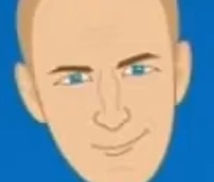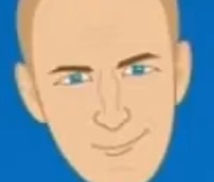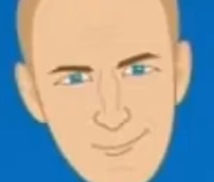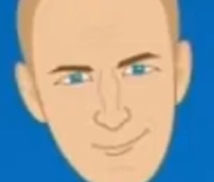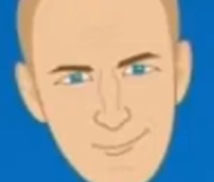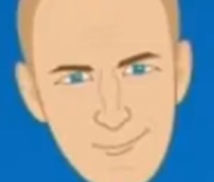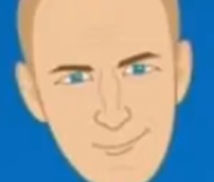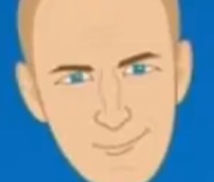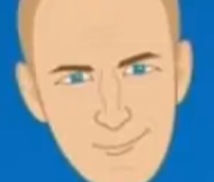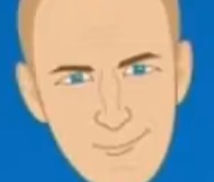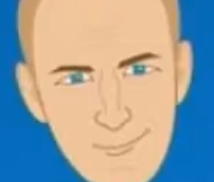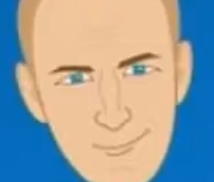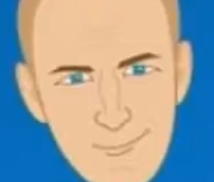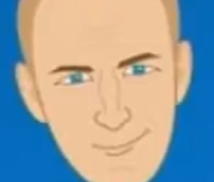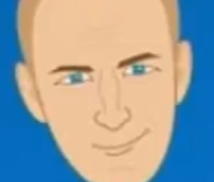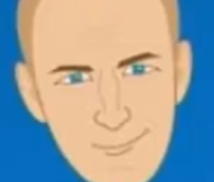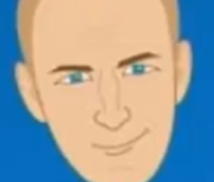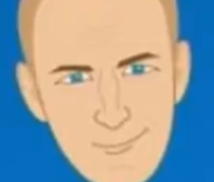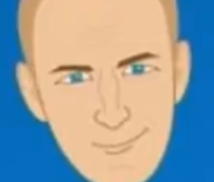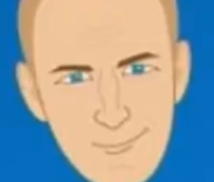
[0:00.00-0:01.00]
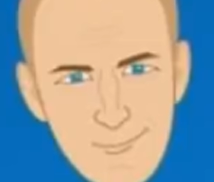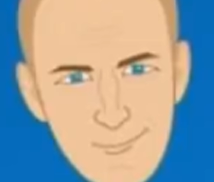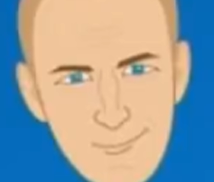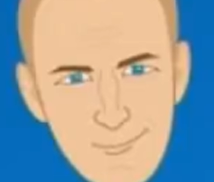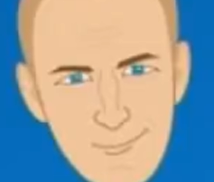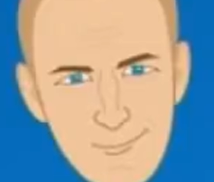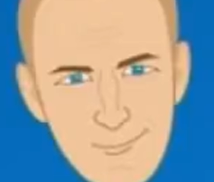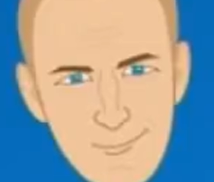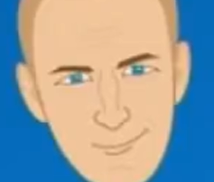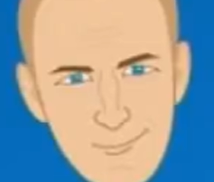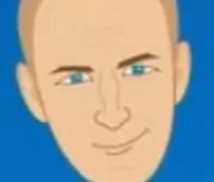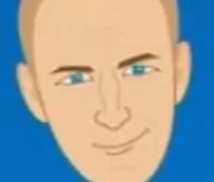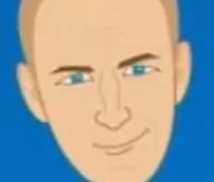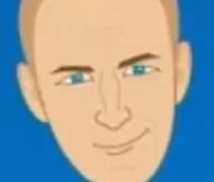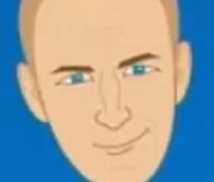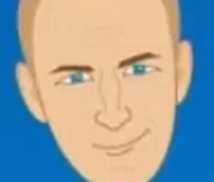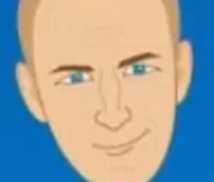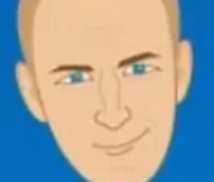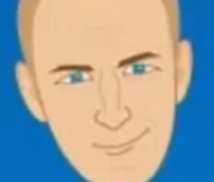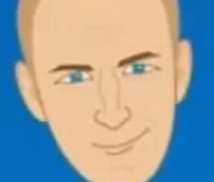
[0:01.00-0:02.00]

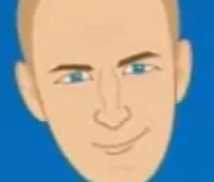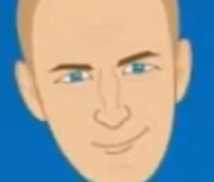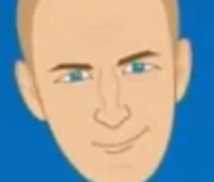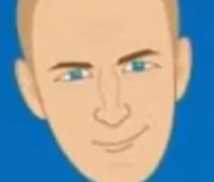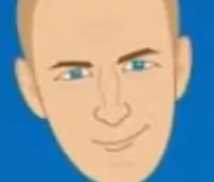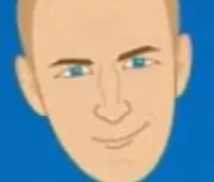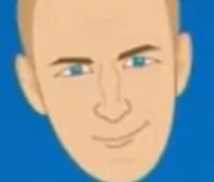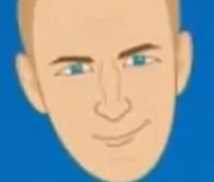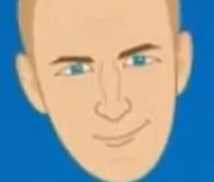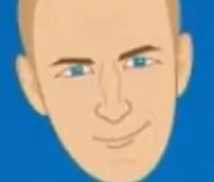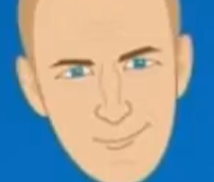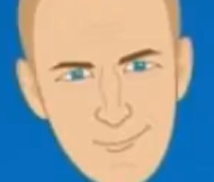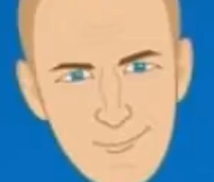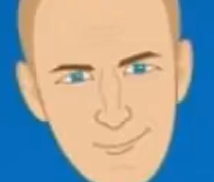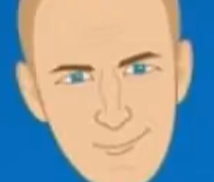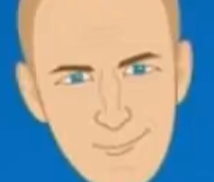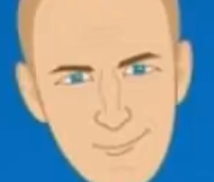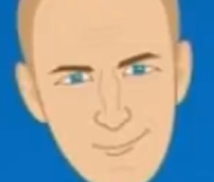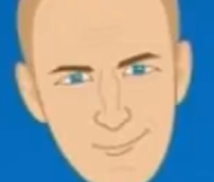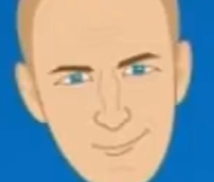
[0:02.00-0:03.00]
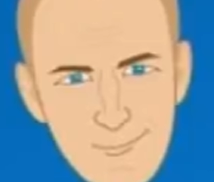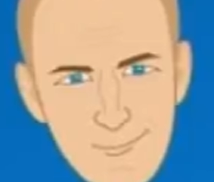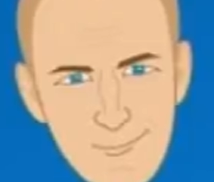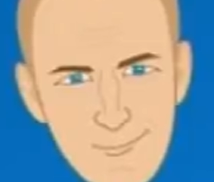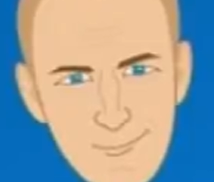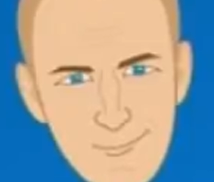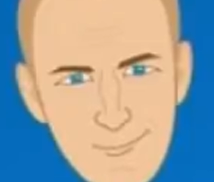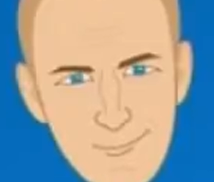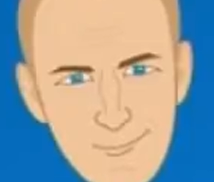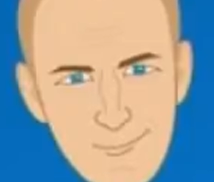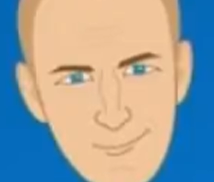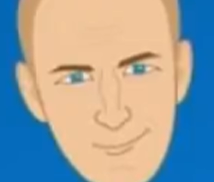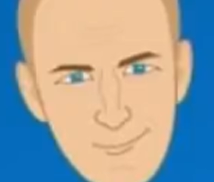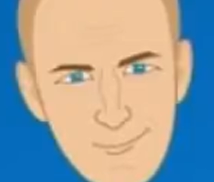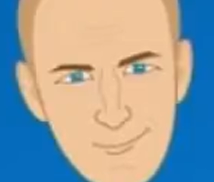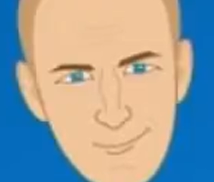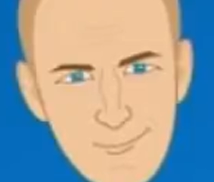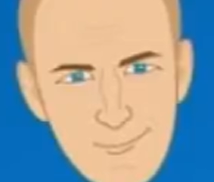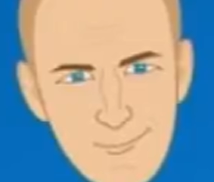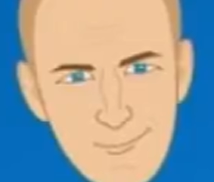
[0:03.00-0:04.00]

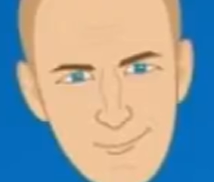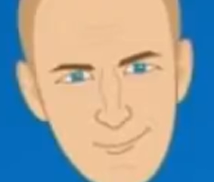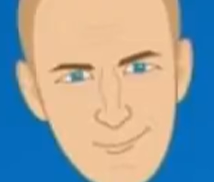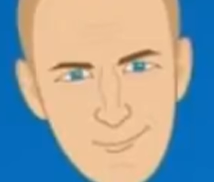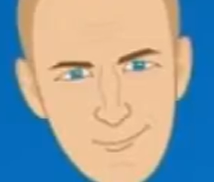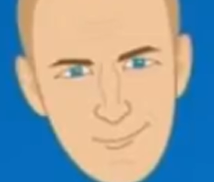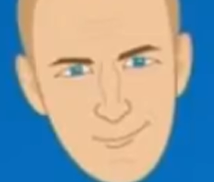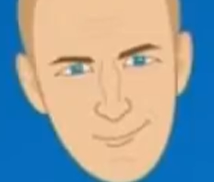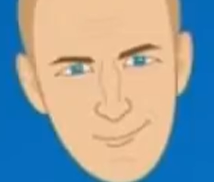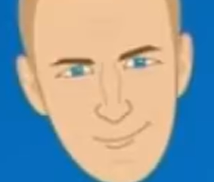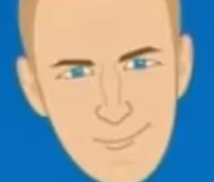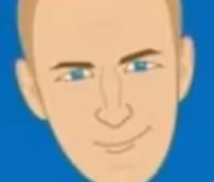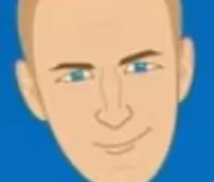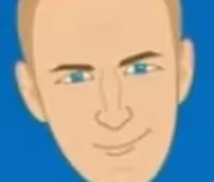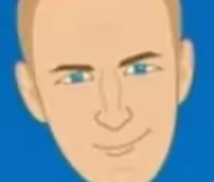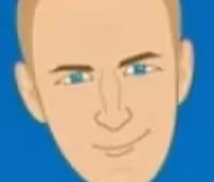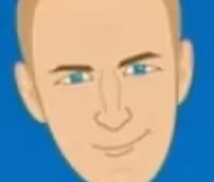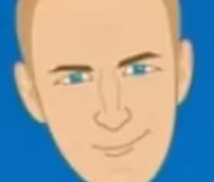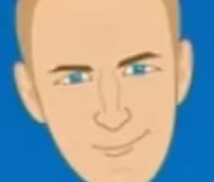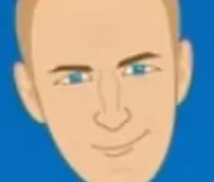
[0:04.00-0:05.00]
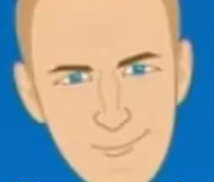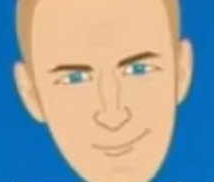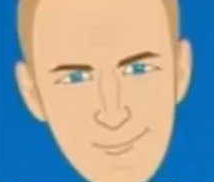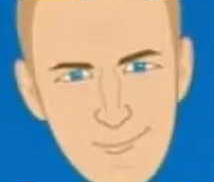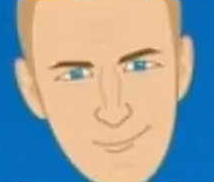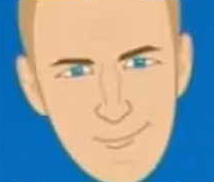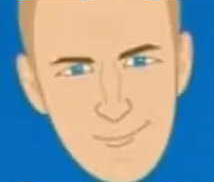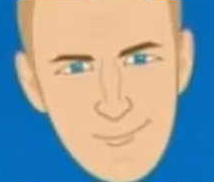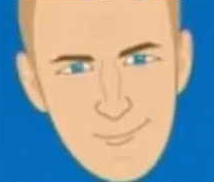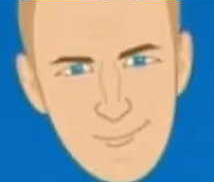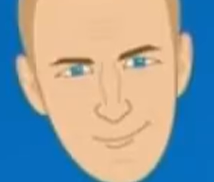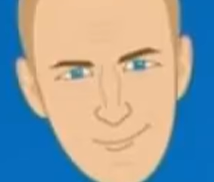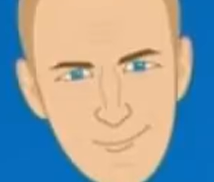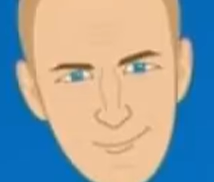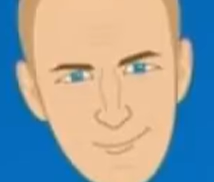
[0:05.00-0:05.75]
[no speech]